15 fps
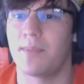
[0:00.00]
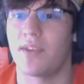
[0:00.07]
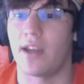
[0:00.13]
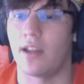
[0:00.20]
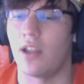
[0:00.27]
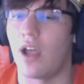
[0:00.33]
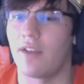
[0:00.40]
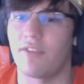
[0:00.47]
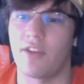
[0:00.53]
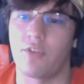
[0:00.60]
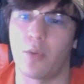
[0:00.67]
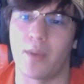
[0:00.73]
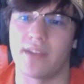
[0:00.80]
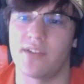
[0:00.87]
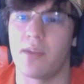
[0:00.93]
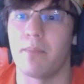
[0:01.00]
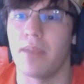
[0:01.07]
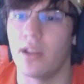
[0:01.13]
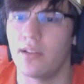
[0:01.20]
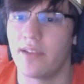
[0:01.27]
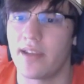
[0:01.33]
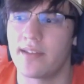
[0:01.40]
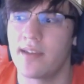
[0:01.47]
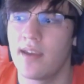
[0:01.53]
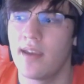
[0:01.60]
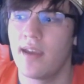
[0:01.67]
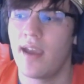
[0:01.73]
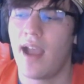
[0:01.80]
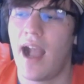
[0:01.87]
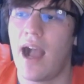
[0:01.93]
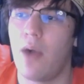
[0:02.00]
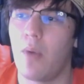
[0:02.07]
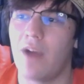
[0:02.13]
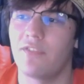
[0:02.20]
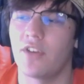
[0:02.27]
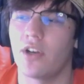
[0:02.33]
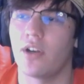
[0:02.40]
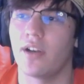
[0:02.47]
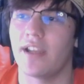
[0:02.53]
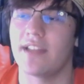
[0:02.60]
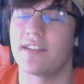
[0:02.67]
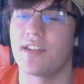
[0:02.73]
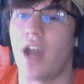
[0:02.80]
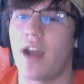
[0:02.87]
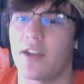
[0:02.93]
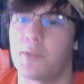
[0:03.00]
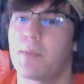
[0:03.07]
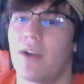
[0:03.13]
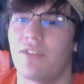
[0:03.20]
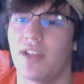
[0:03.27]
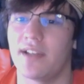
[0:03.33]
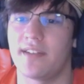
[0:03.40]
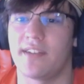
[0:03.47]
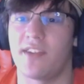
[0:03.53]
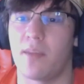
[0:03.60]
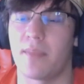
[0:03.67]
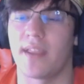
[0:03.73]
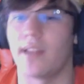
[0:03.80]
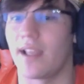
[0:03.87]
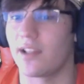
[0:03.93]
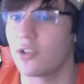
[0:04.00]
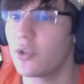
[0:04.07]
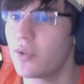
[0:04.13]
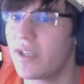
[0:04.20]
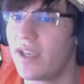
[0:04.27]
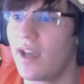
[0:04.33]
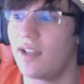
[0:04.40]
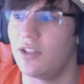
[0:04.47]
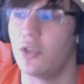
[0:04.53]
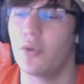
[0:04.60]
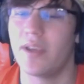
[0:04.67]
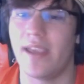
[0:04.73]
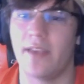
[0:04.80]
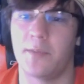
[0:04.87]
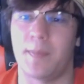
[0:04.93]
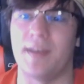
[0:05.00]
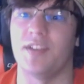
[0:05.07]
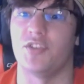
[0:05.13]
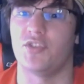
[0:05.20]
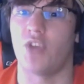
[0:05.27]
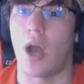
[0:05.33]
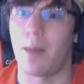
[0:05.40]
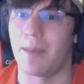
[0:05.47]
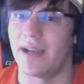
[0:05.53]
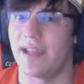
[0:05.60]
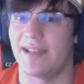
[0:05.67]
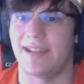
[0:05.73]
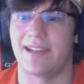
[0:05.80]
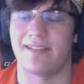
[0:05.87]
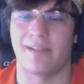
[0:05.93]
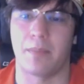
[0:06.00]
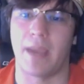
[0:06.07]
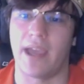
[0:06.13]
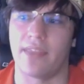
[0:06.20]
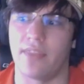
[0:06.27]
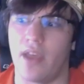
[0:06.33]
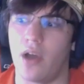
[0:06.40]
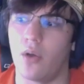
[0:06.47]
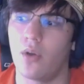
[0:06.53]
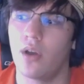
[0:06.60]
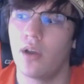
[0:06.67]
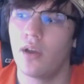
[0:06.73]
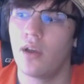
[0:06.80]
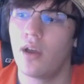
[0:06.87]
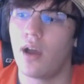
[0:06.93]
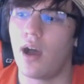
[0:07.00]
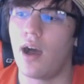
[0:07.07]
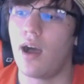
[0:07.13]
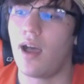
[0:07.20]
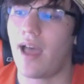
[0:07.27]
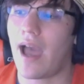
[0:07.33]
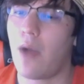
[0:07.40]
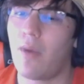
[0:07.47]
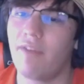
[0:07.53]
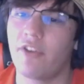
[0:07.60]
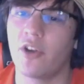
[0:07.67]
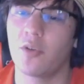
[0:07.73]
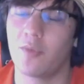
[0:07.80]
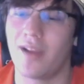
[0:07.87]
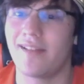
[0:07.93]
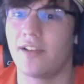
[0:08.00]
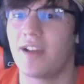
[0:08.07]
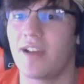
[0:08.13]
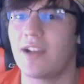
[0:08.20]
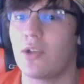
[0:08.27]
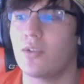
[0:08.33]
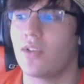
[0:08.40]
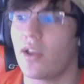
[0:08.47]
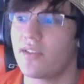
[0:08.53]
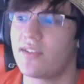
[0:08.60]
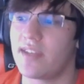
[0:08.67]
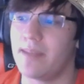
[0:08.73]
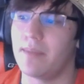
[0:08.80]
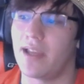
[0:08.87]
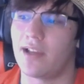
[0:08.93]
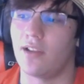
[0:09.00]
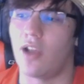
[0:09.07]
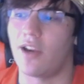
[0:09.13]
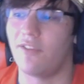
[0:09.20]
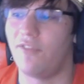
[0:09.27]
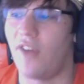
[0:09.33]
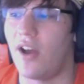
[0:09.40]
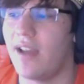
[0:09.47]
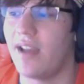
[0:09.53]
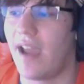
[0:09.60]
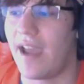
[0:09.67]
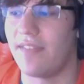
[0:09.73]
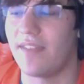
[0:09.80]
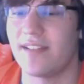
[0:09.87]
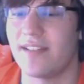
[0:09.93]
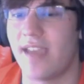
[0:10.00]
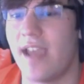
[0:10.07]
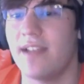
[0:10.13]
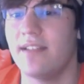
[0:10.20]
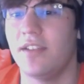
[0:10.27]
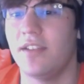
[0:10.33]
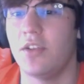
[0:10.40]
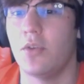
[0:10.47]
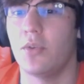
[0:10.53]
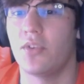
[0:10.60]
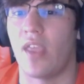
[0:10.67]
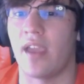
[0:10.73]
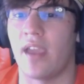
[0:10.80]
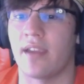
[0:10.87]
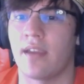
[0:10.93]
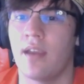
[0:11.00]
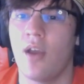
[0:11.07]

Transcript: and a lot of different ways to build it. However, it's not as prevalent as something like Lugia. Lugia's been dominating in Japan, though. However, Regidrago does seem like a lot of fun, and they tend to use, like,